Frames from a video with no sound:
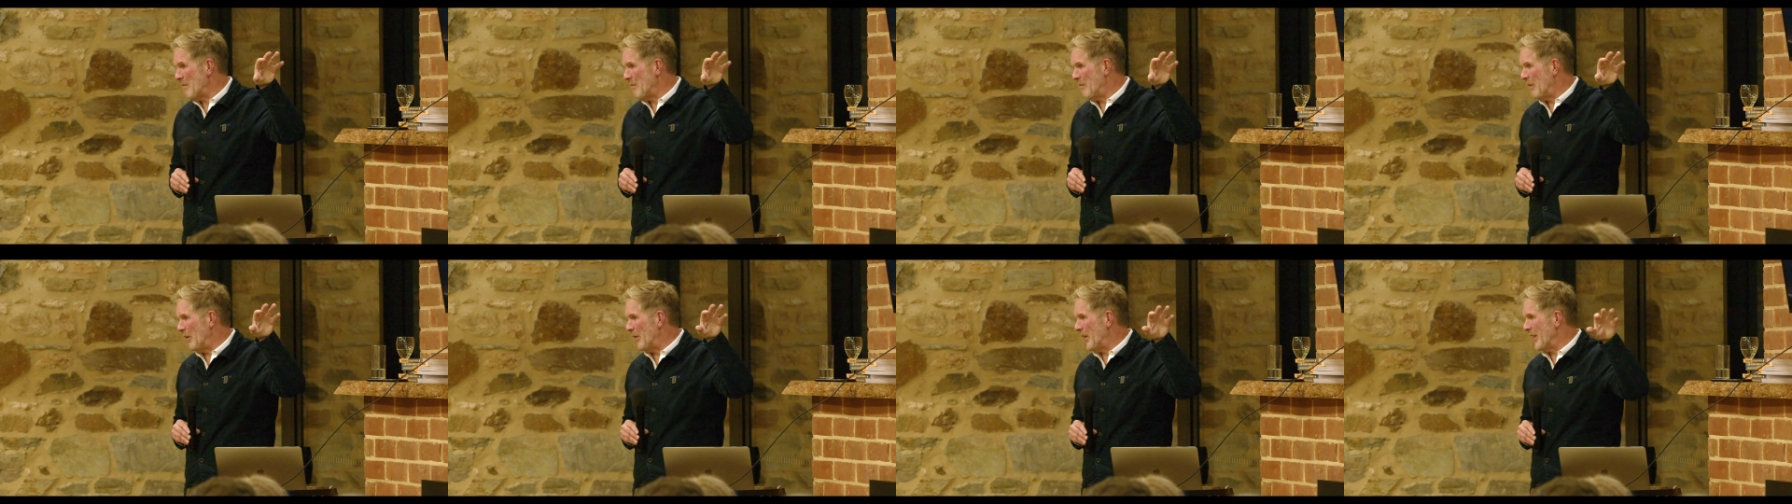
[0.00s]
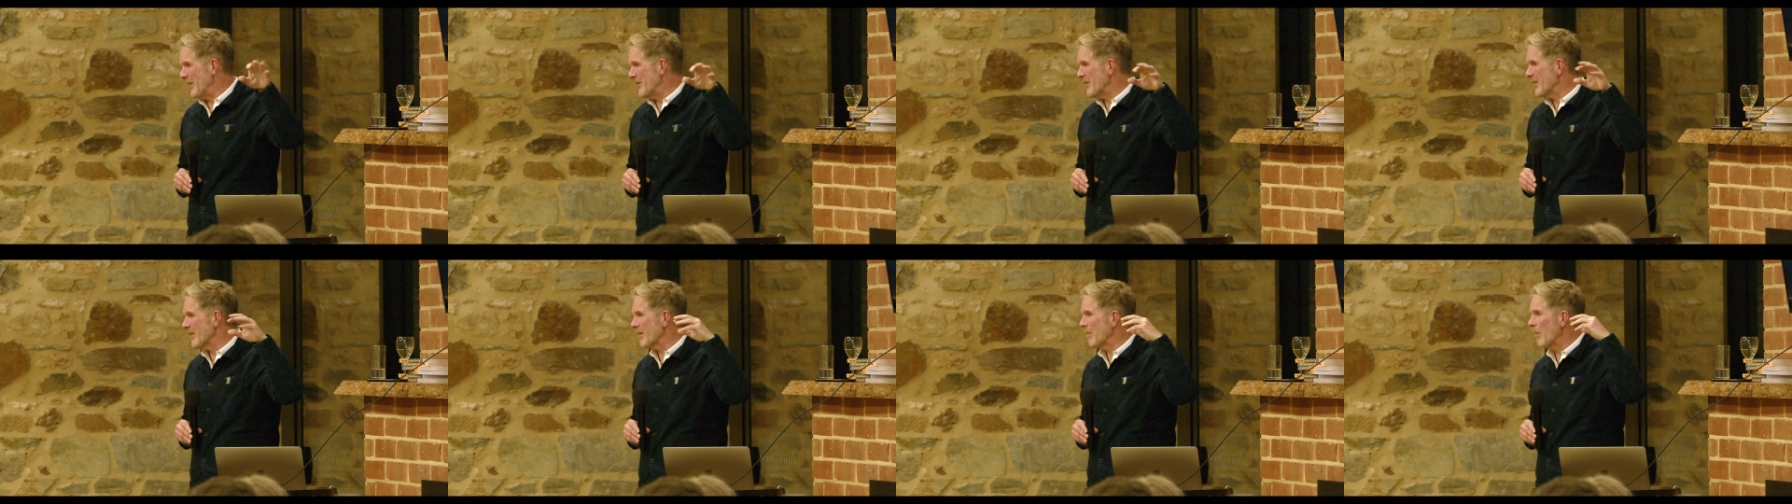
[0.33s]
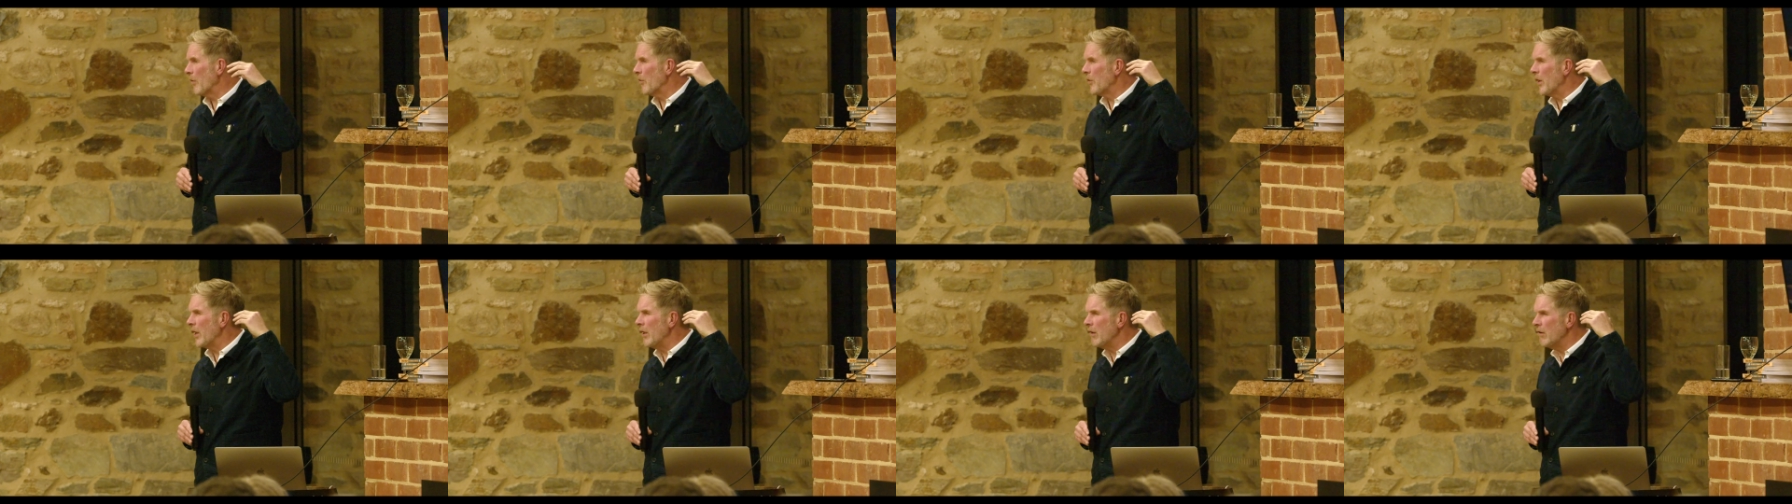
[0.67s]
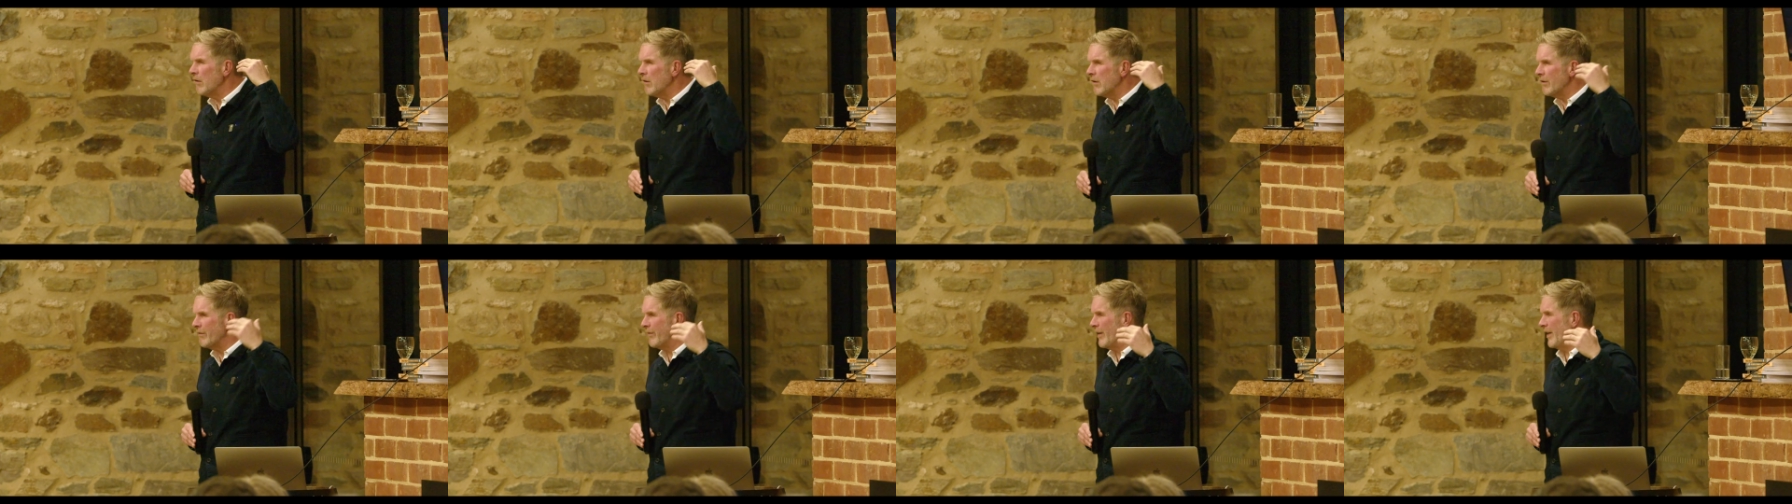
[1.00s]
but they just, they
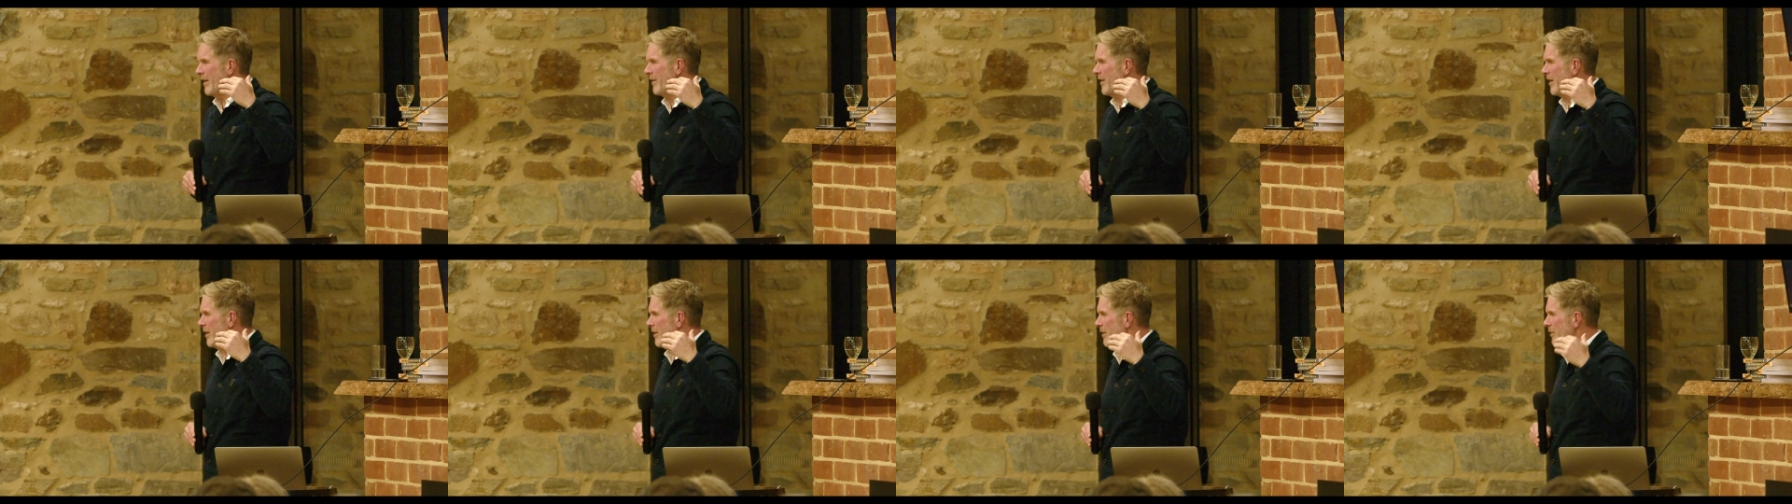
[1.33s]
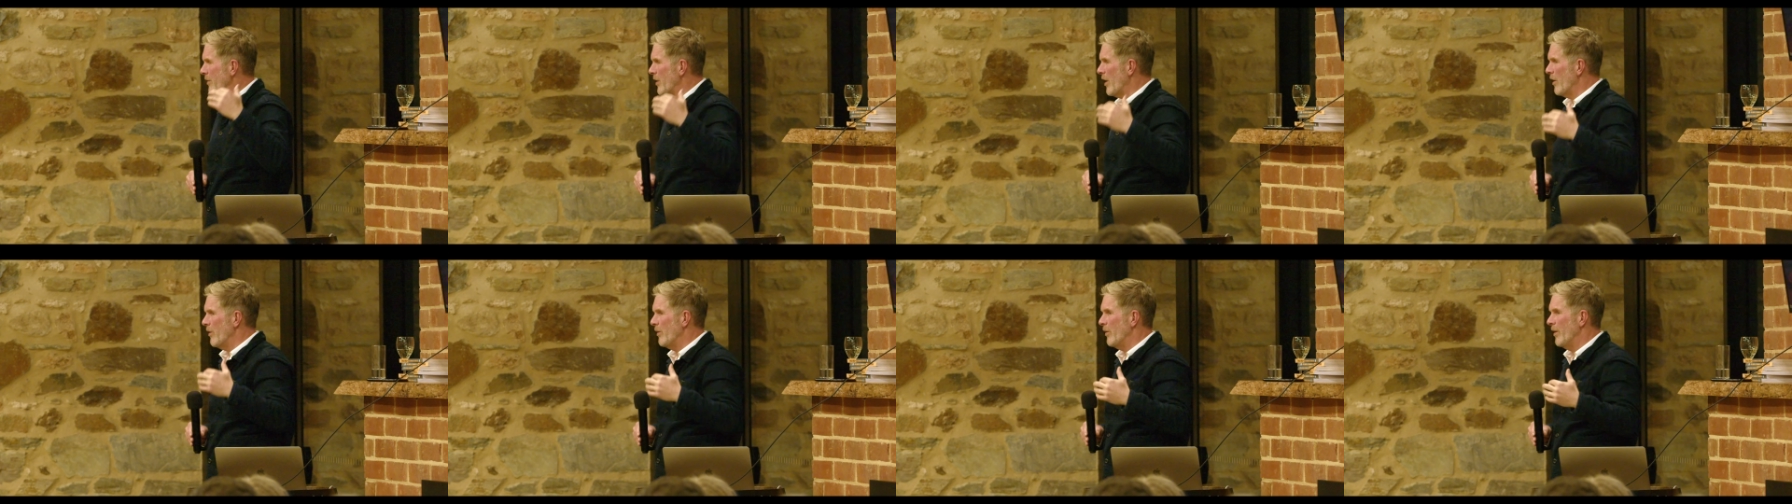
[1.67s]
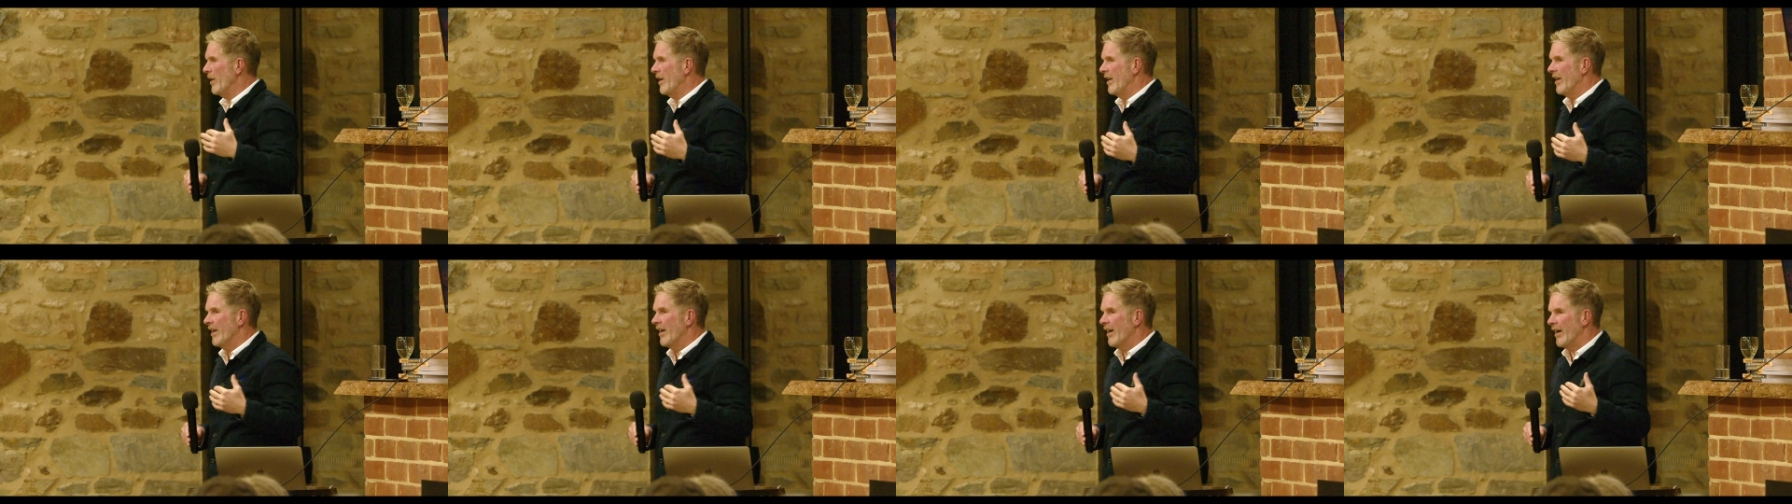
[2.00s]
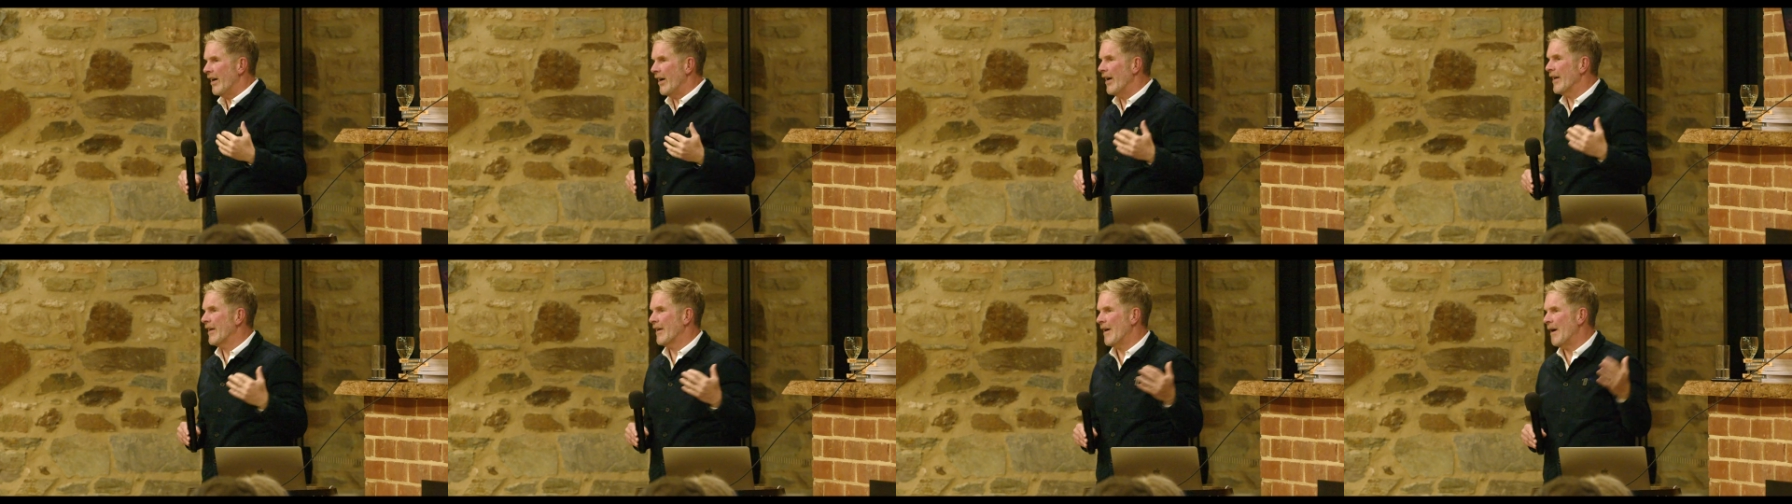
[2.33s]
love it. They love go,
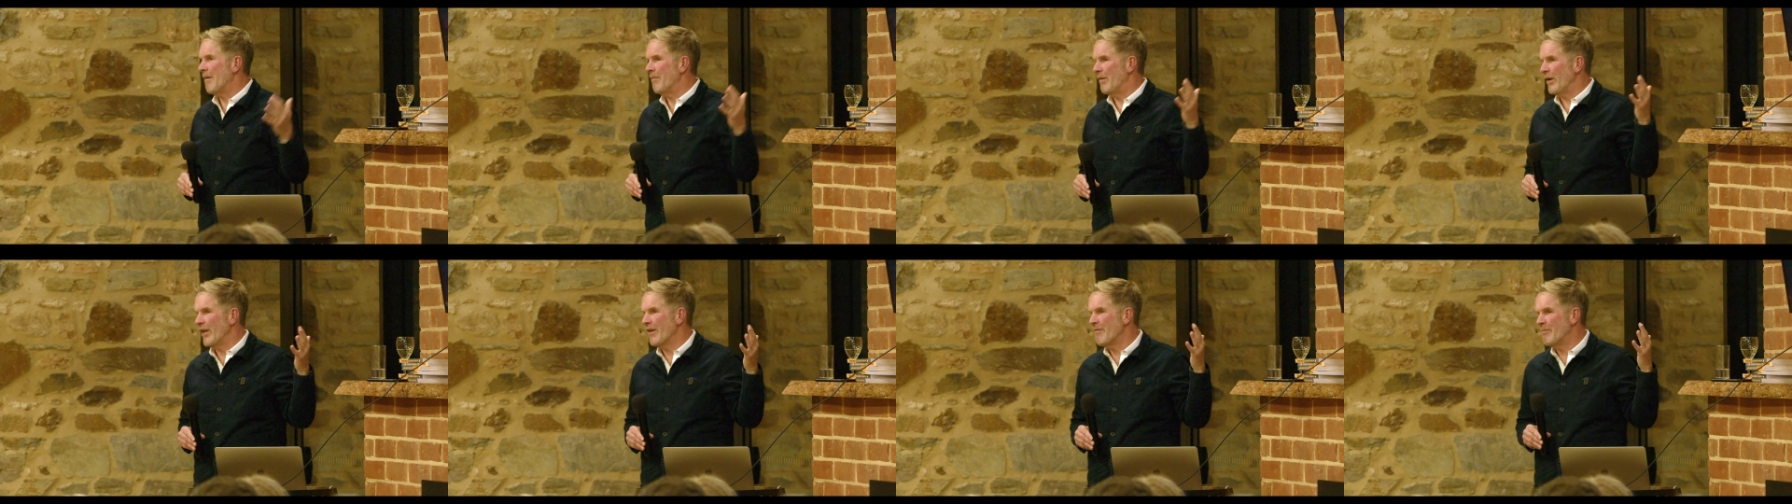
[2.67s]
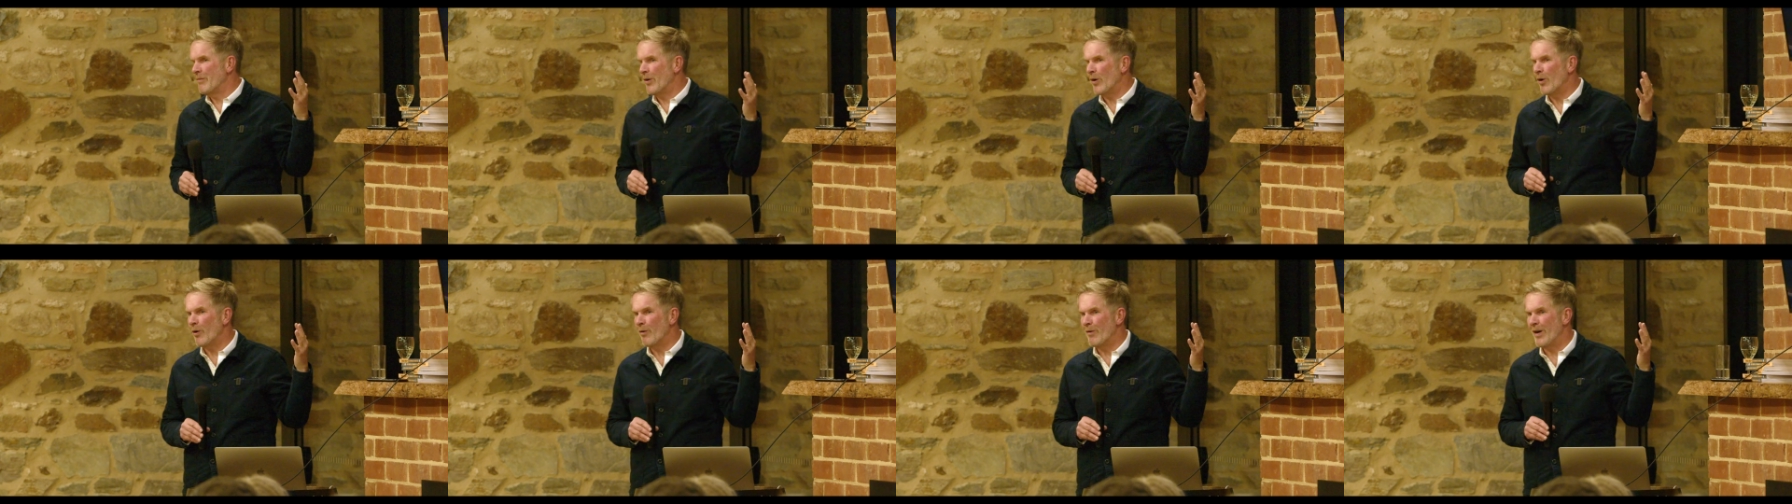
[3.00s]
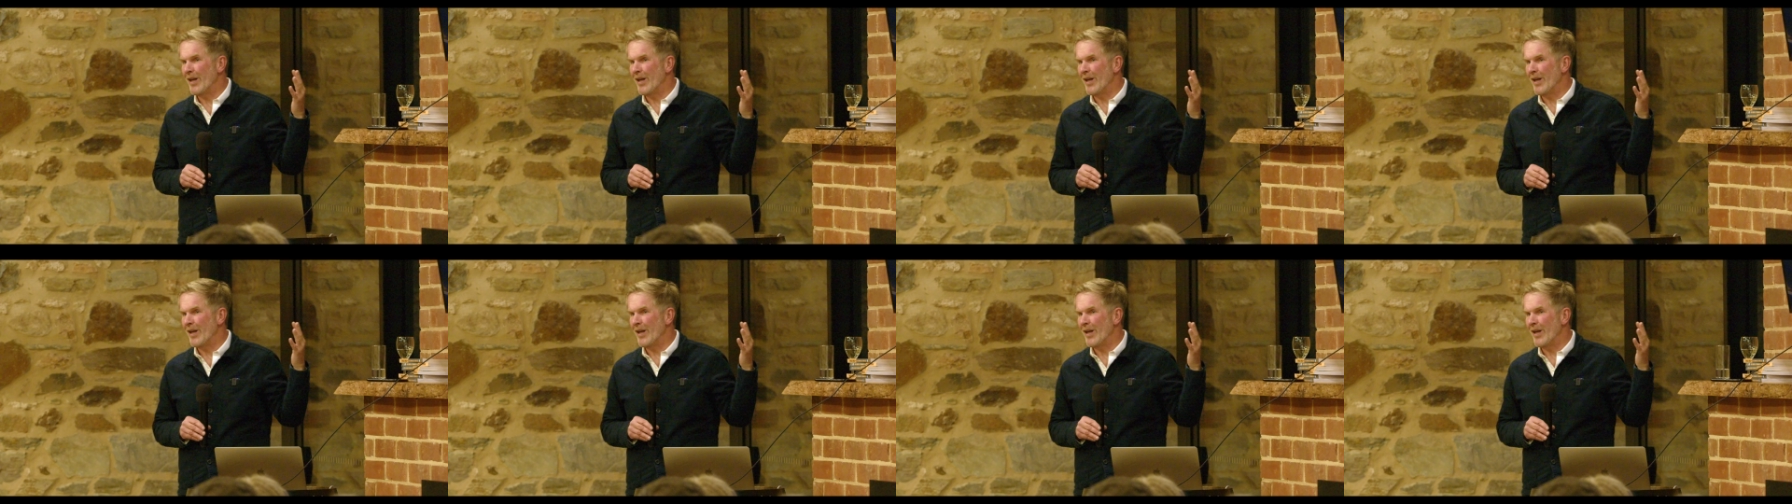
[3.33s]
I can't believe Paul